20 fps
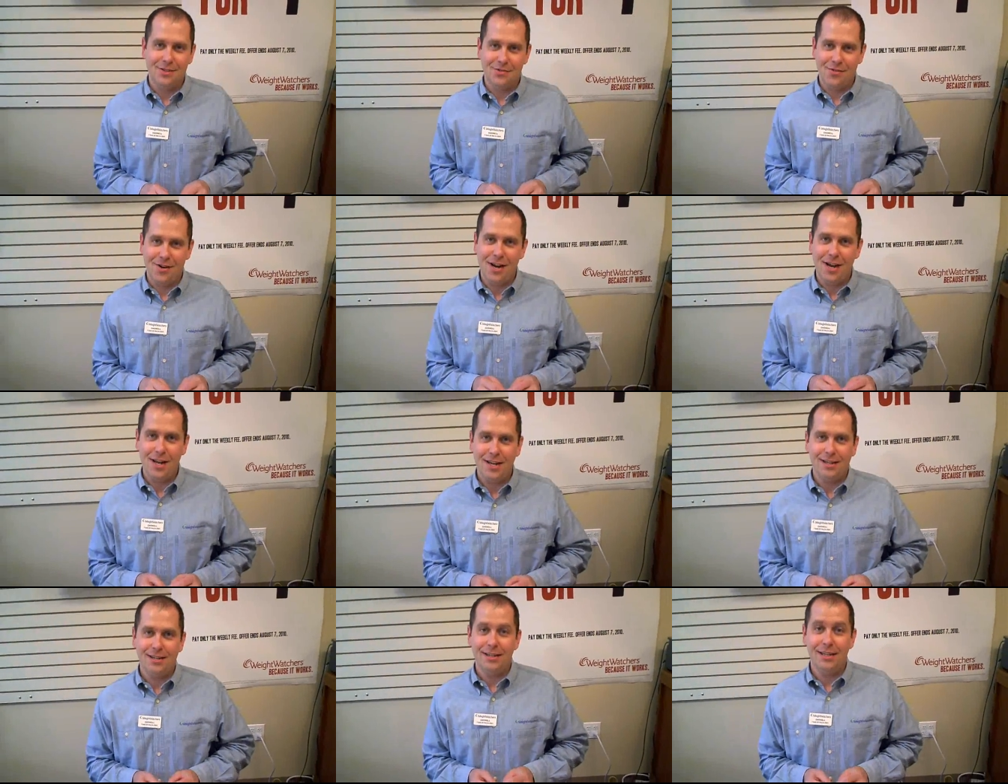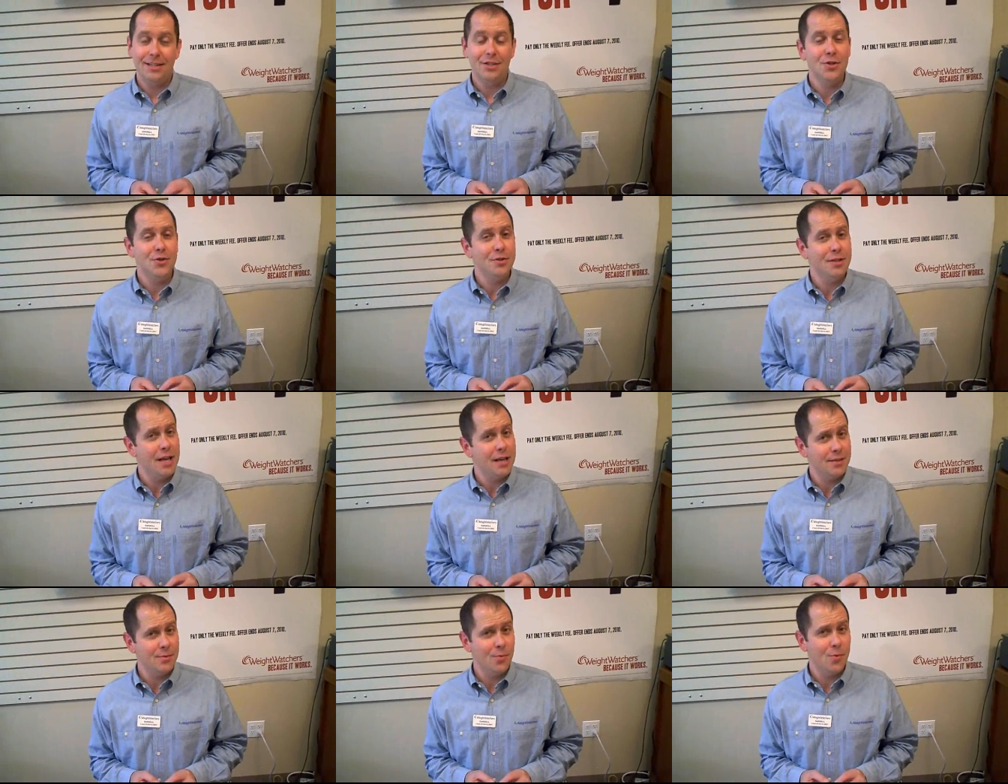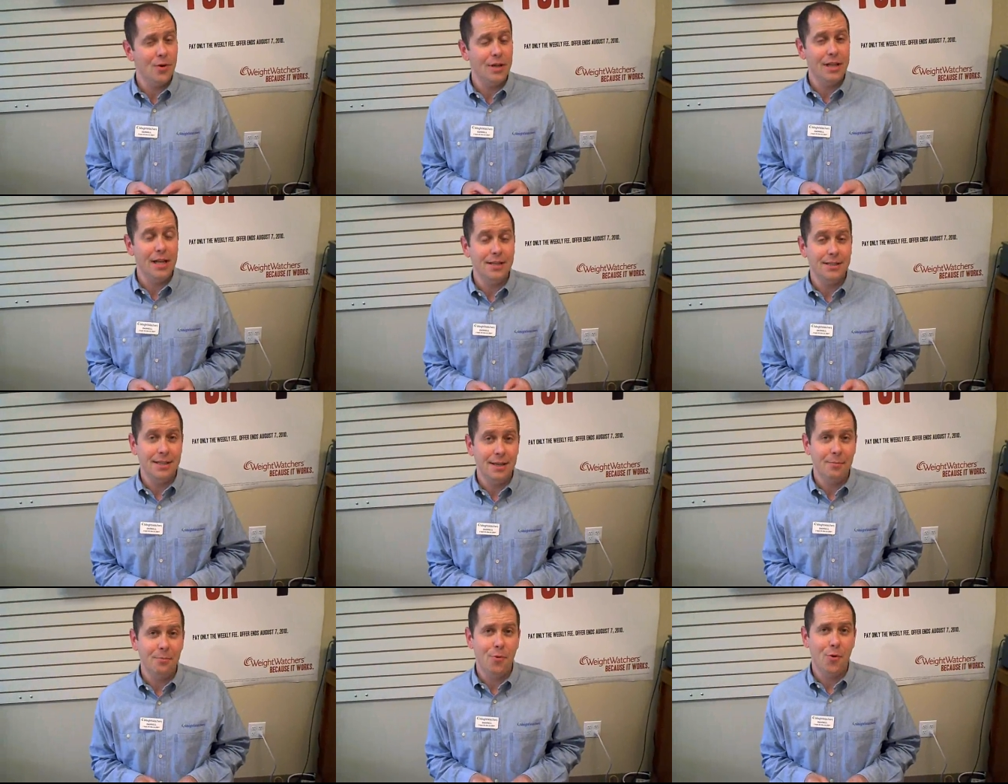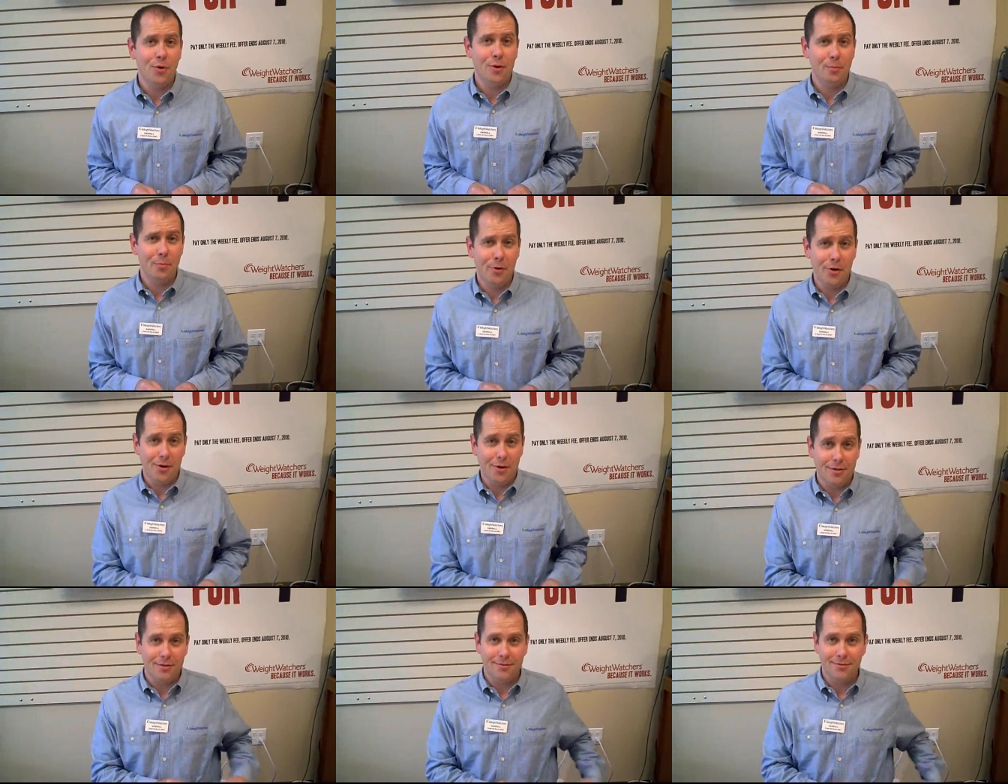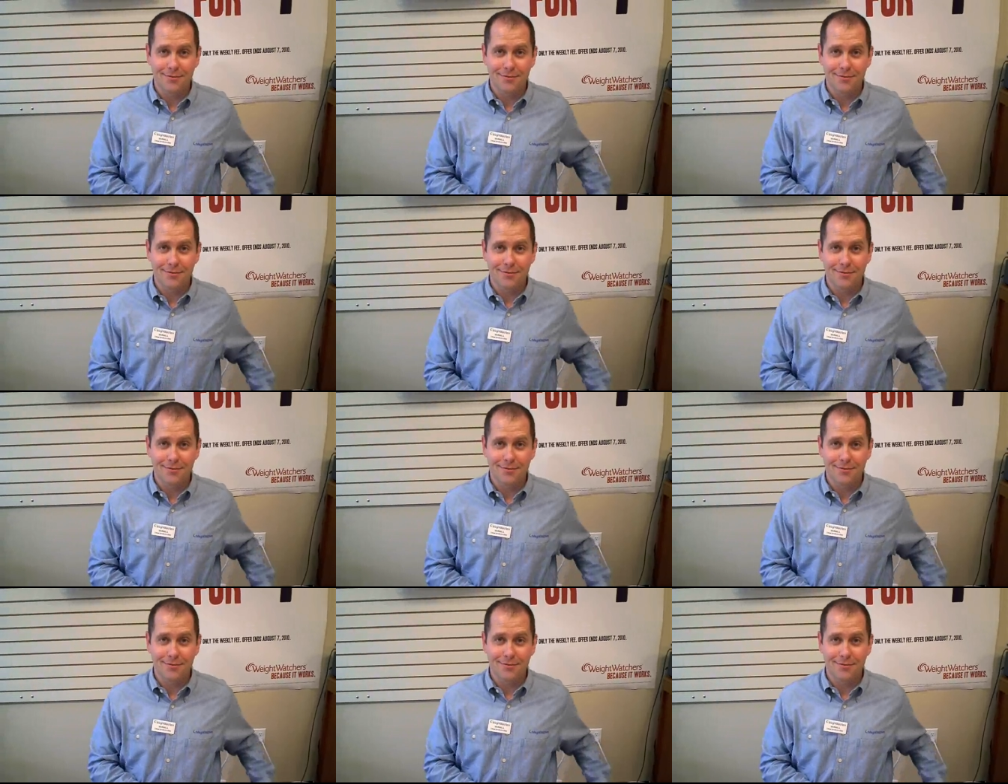That's right. In 2001, that's the important part.